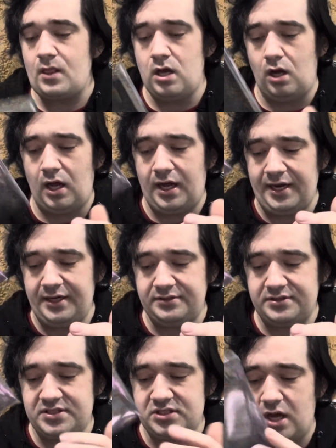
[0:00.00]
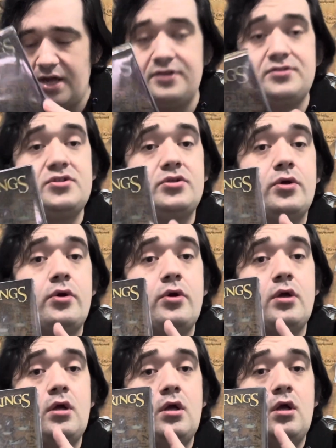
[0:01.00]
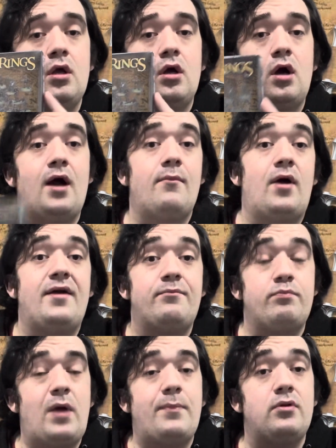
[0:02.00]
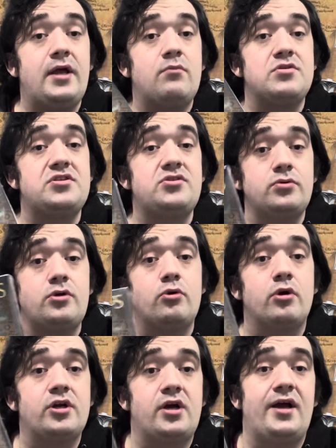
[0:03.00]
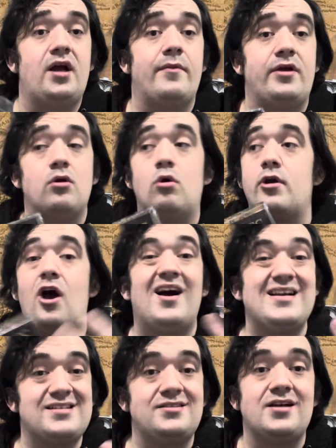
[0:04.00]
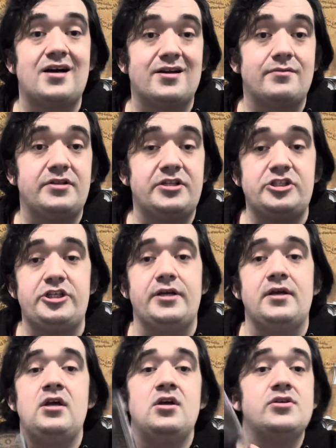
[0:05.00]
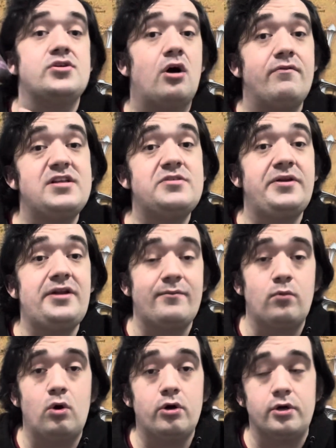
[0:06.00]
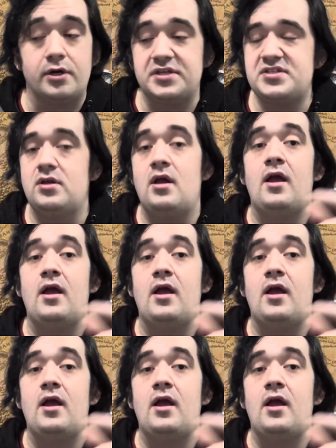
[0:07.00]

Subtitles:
I decided to, my plan was to do an Uruk-hai army or an Isengard army this year. So obviously we need more Uruks.